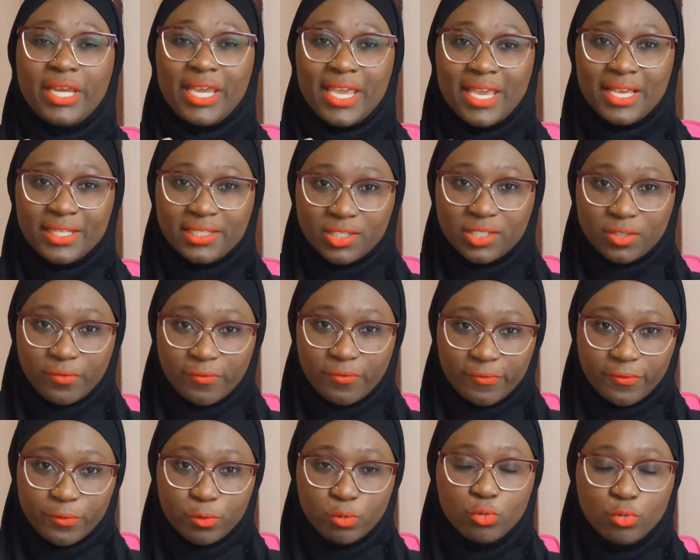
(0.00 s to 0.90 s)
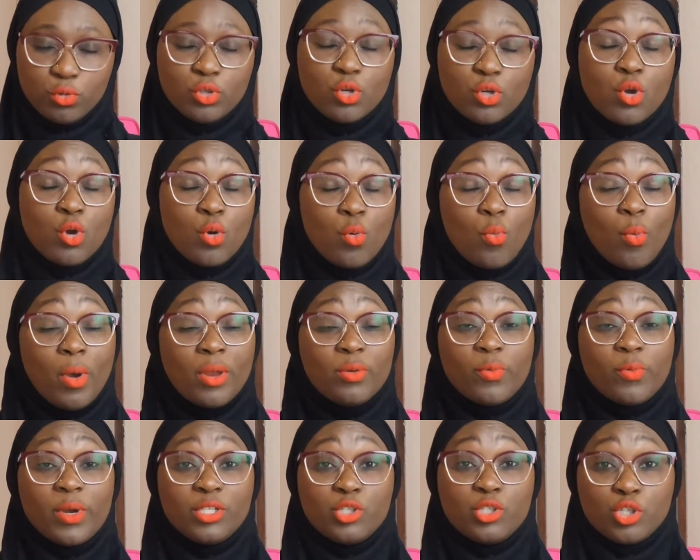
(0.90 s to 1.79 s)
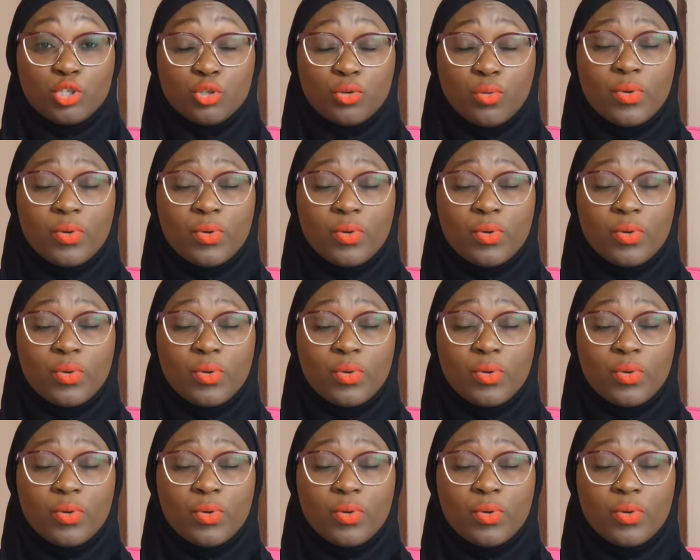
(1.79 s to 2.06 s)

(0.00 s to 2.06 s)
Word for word: it also contains an enzyme